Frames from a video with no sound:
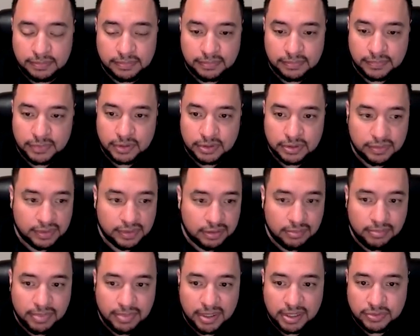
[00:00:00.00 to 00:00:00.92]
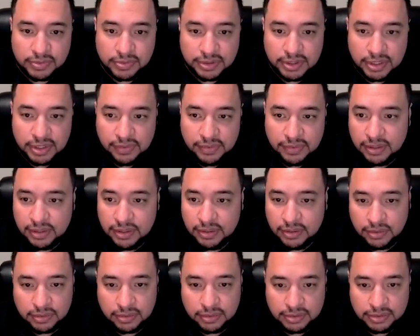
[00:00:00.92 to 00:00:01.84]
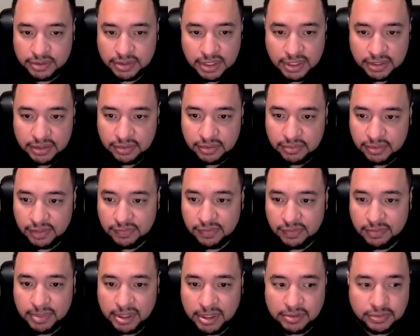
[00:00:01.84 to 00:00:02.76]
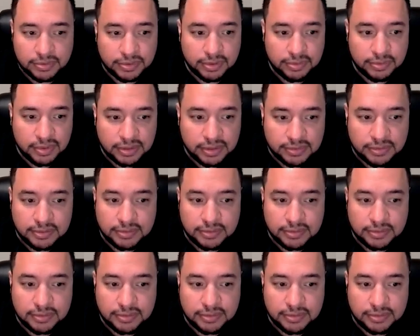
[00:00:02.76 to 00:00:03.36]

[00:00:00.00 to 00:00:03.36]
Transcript: use a random password generator, or just enter whatever password you want.